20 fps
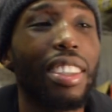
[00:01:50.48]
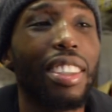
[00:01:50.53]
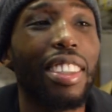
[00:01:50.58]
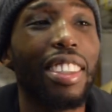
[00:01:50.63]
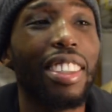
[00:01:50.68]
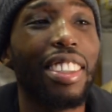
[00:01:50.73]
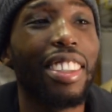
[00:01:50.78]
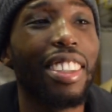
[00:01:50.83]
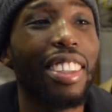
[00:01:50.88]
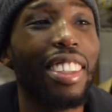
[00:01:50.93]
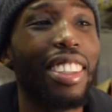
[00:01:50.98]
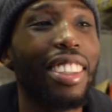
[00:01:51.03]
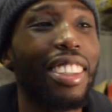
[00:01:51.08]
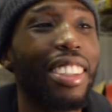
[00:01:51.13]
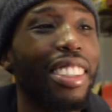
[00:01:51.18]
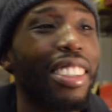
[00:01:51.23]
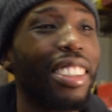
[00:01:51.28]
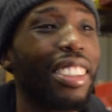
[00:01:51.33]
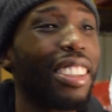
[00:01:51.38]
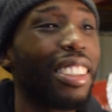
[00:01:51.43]
I
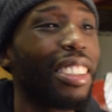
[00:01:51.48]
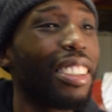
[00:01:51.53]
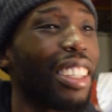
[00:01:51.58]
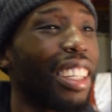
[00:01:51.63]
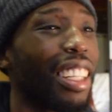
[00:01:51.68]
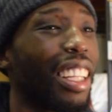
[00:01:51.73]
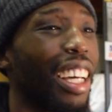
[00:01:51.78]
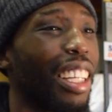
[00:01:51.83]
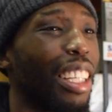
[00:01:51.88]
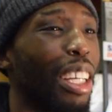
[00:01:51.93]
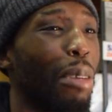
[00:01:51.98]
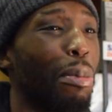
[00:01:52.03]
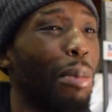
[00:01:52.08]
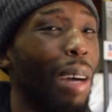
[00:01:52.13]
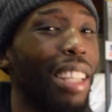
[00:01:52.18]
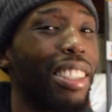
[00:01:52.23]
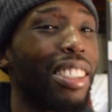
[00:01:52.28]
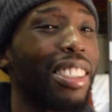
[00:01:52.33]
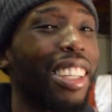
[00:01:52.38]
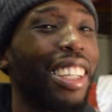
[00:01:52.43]
like that
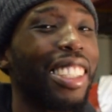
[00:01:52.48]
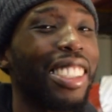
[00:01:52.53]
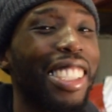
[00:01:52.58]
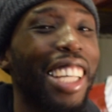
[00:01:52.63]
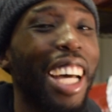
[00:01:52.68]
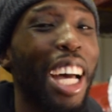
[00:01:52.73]
man's done time.